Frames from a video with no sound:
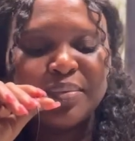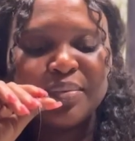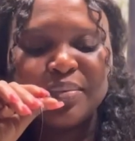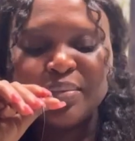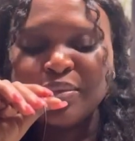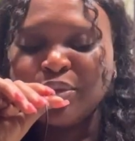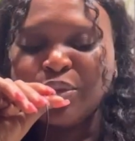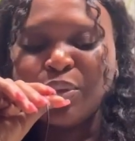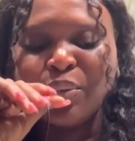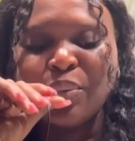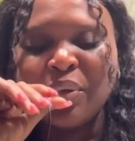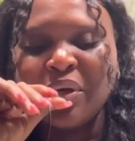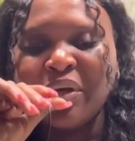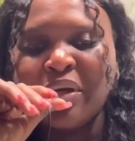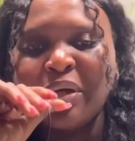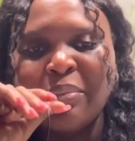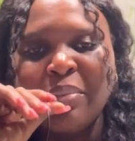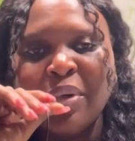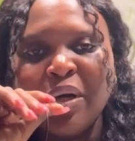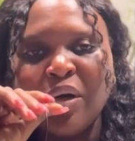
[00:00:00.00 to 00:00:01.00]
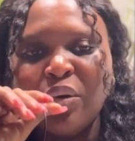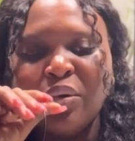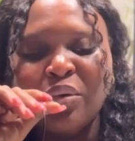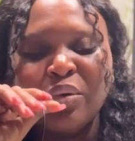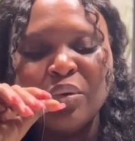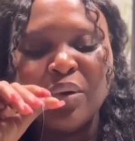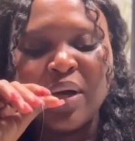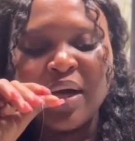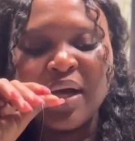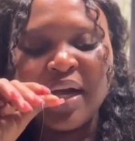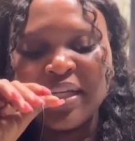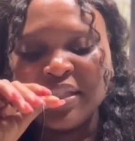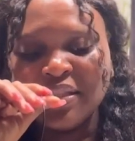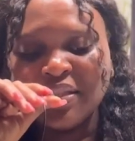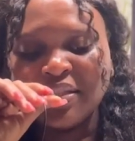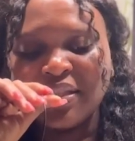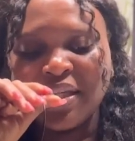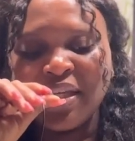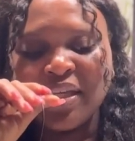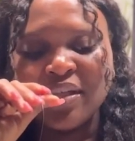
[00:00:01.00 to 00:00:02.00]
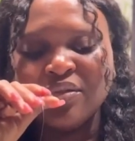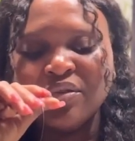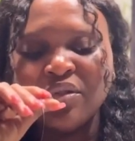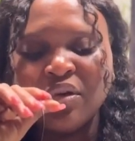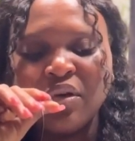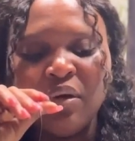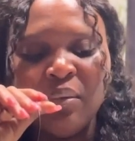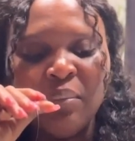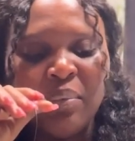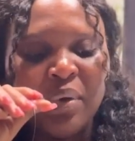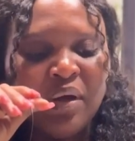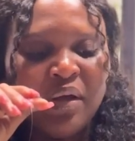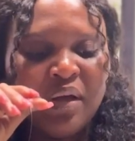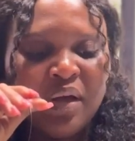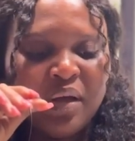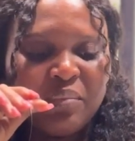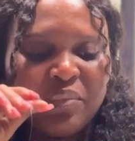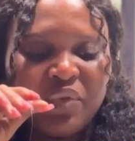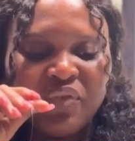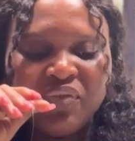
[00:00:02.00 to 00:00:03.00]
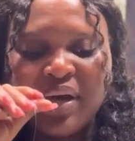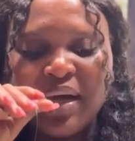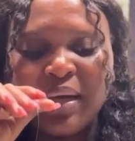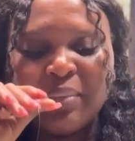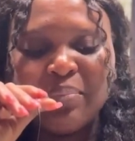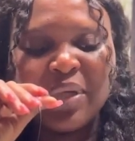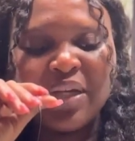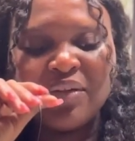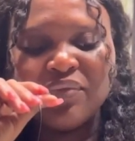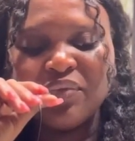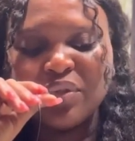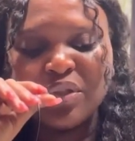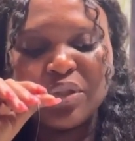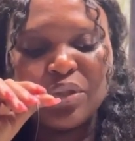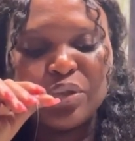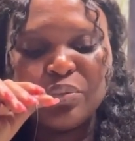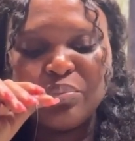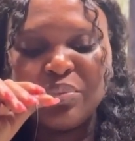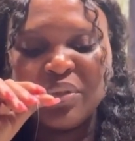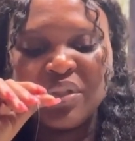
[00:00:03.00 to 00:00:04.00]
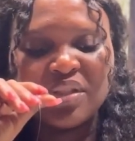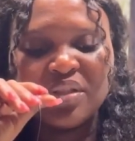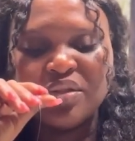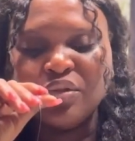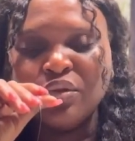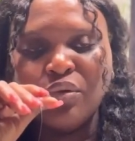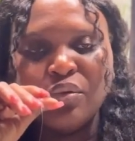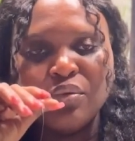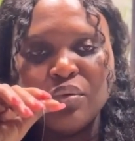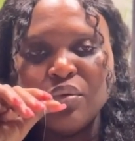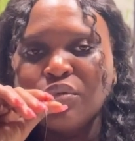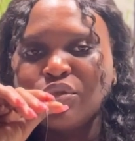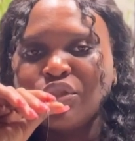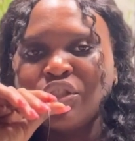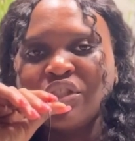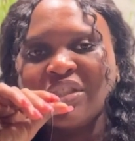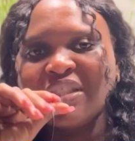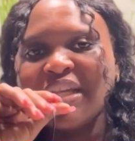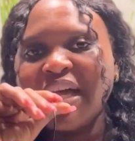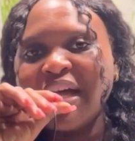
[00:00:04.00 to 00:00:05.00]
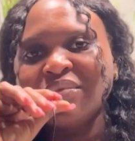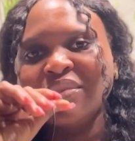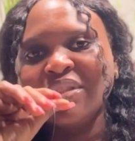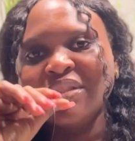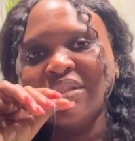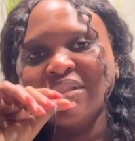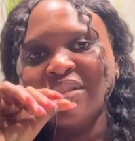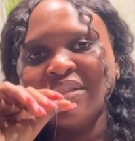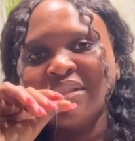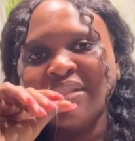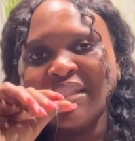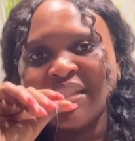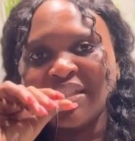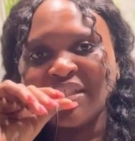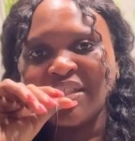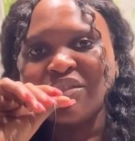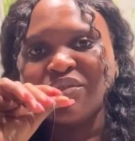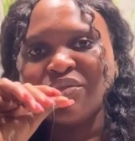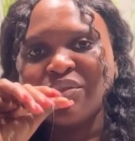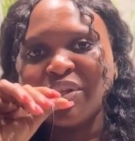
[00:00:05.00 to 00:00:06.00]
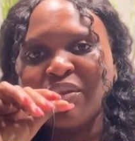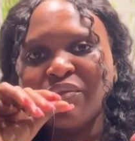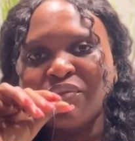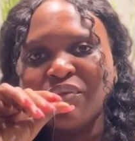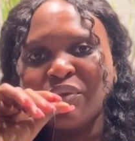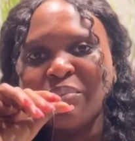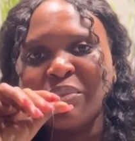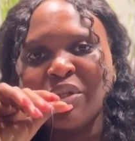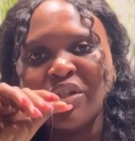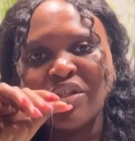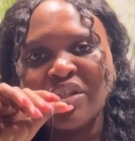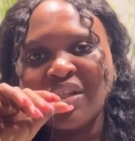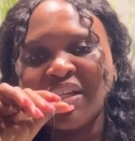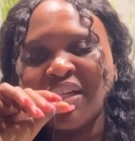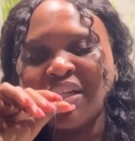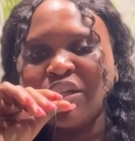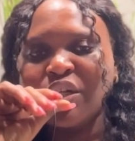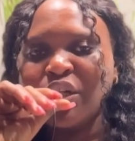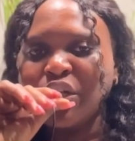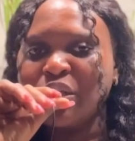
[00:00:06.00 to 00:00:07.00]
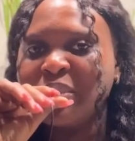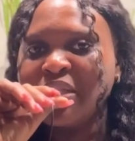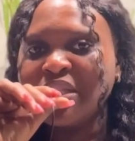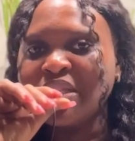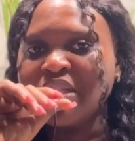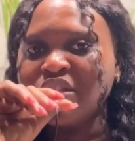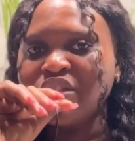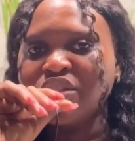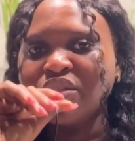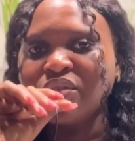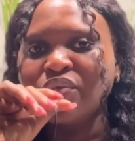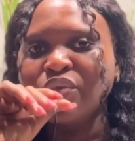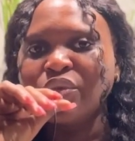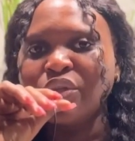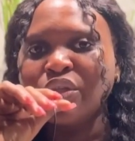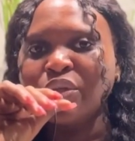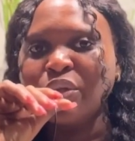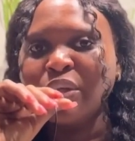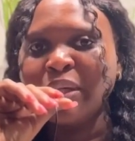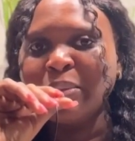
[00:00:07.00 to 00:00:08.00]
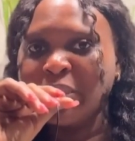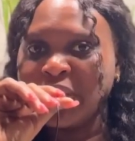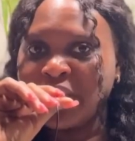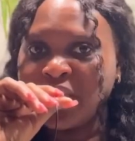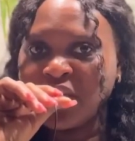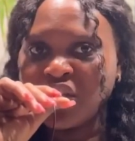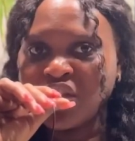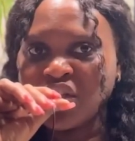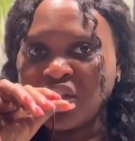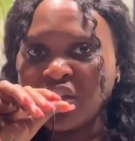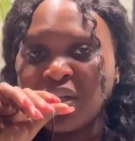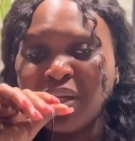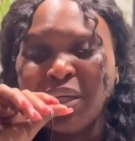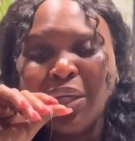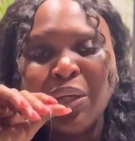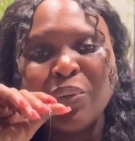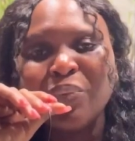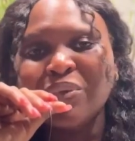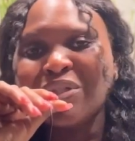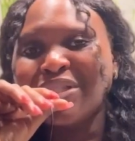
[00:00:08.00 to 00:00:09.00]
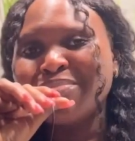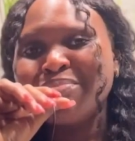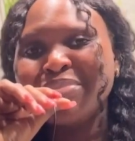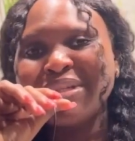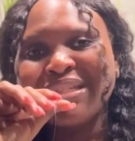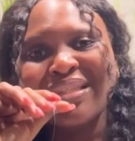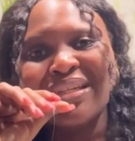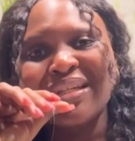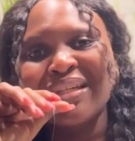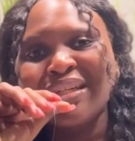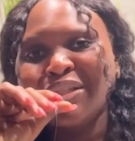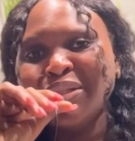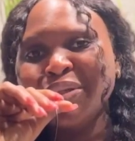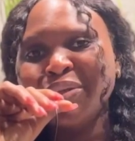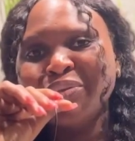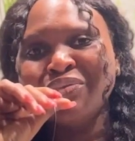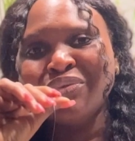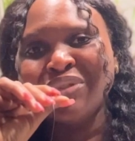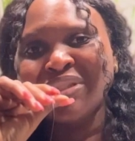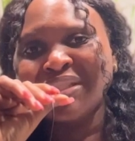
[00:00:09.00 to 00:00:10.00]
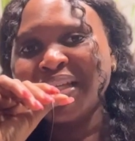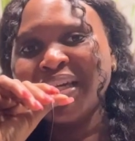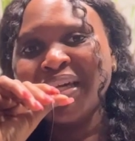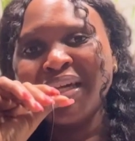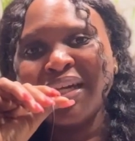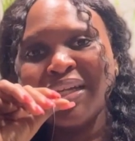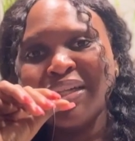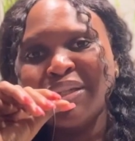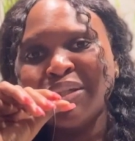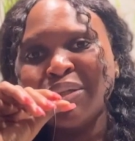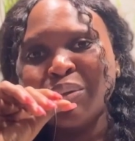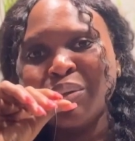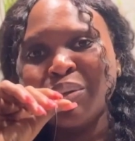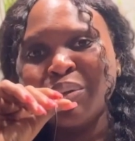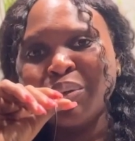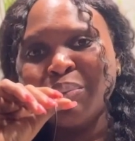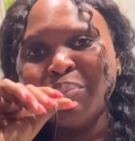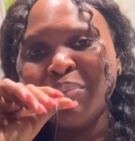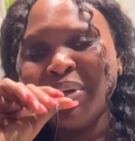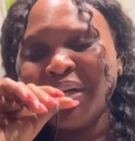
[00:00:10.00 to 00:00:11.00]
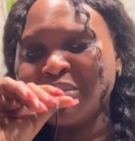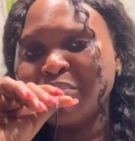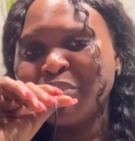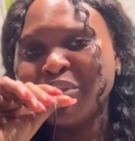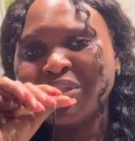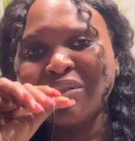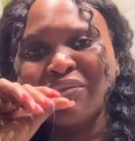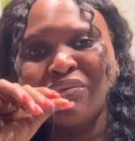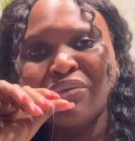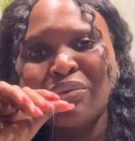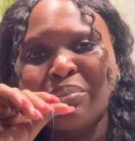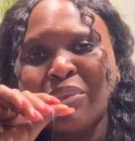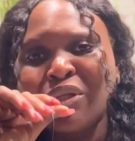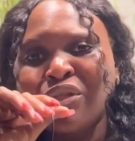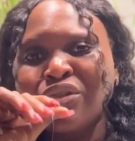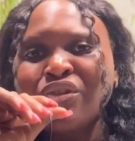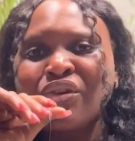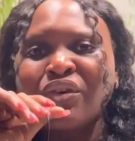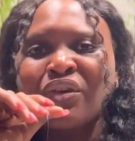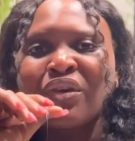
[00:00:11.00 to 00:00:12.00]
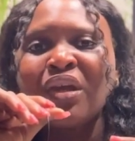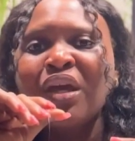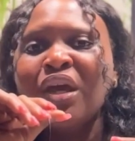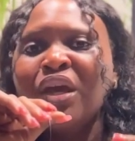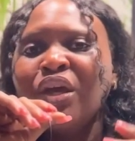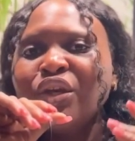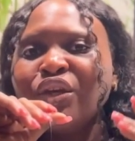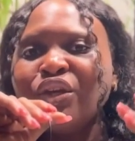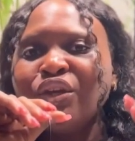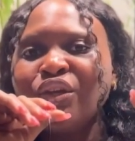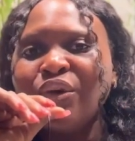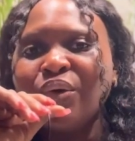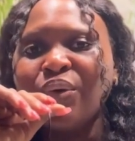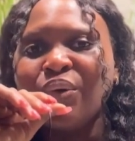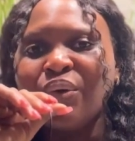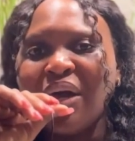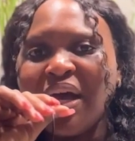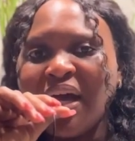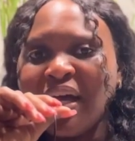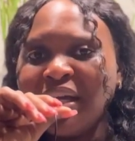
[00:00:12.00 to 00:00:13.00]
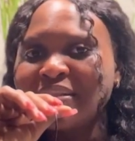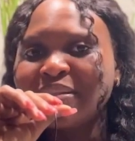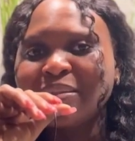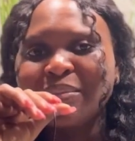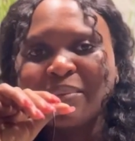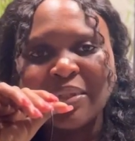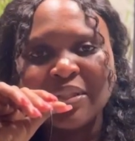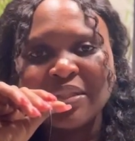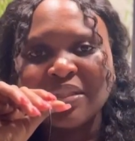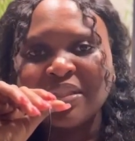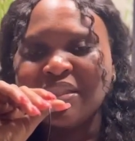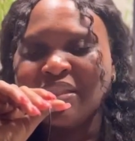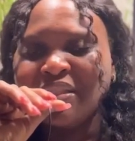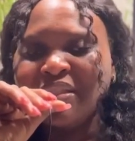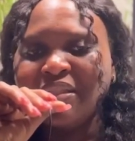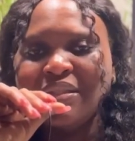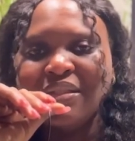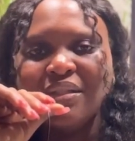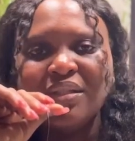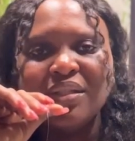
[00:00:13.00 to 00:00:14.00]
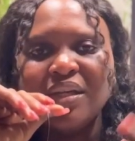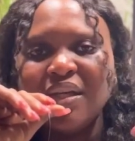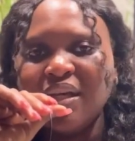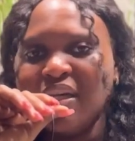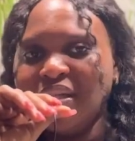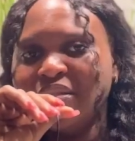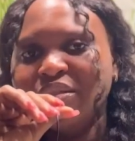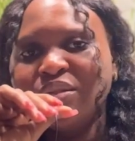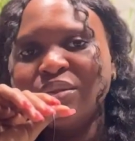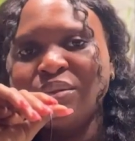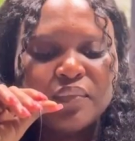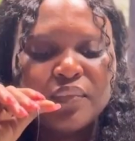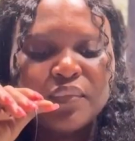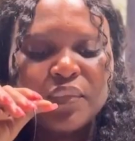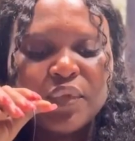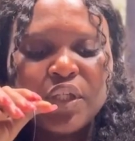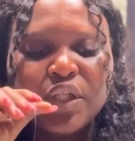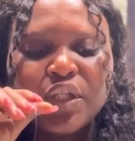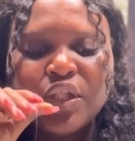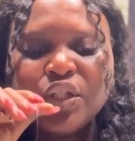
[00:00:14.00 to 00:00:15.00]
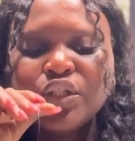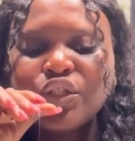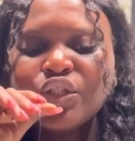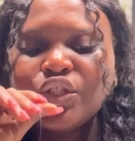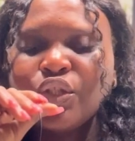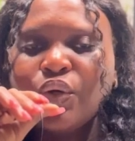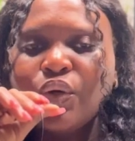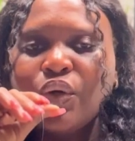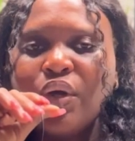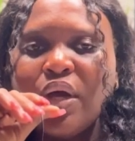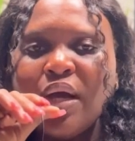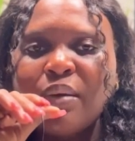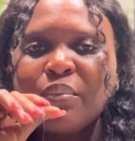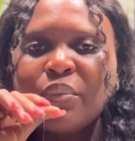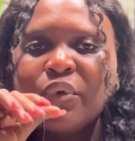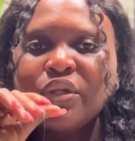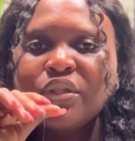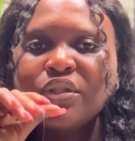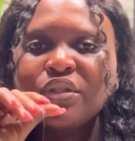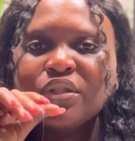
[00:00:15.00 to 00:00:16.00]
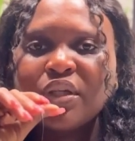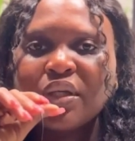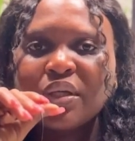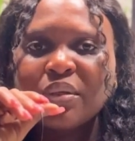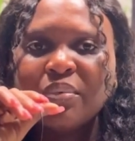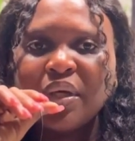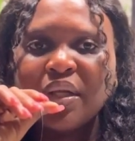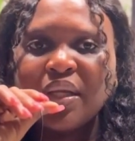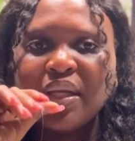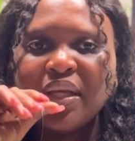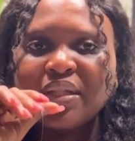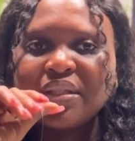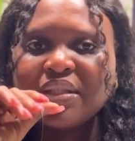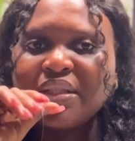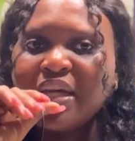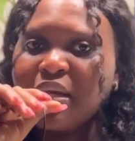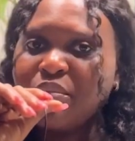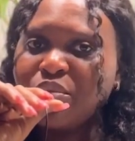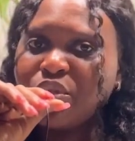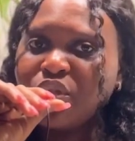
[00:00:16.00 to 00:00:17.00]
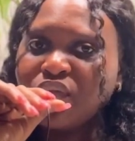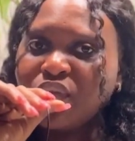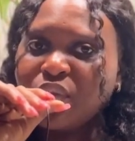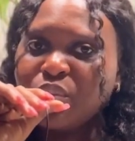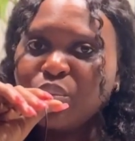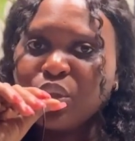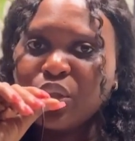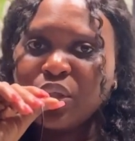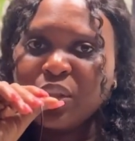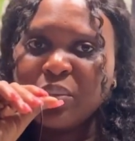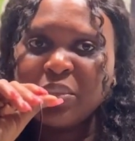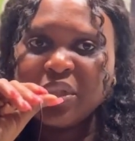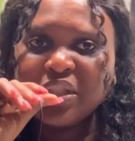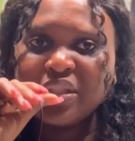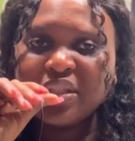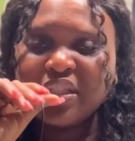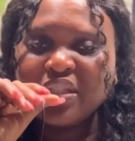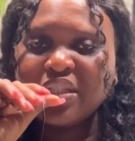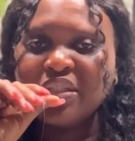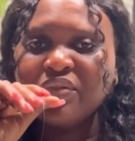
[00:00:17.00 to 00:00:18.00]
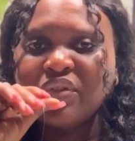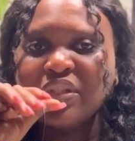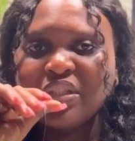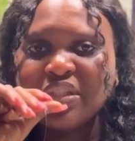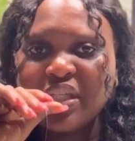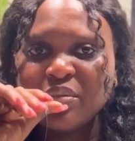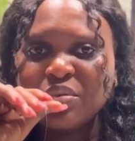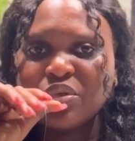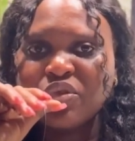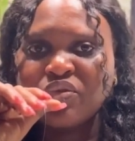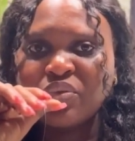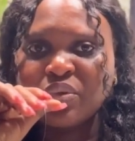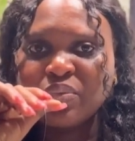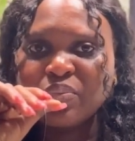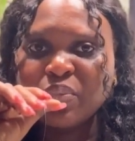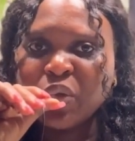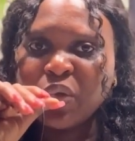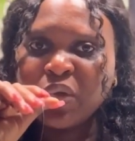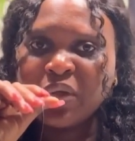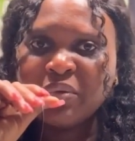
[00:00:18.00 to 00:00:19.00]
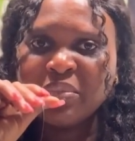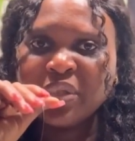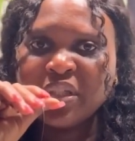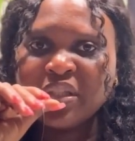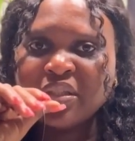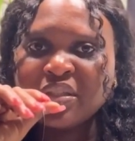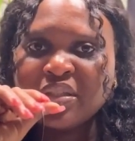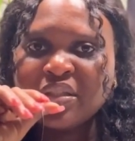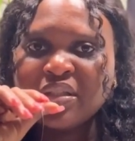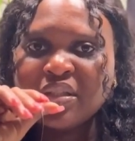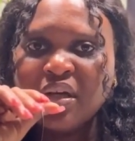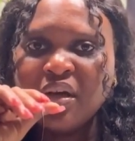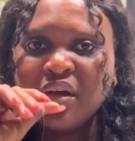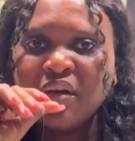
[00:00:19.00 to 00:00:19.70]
Don't worry about, I need to get a job before I apply for the OPT. No, just have the necessary information and documentation for your application, which is basically your visa, your passport information, your I-20, and so on. So I'm going to talk about like types of employment. There are different types of employment.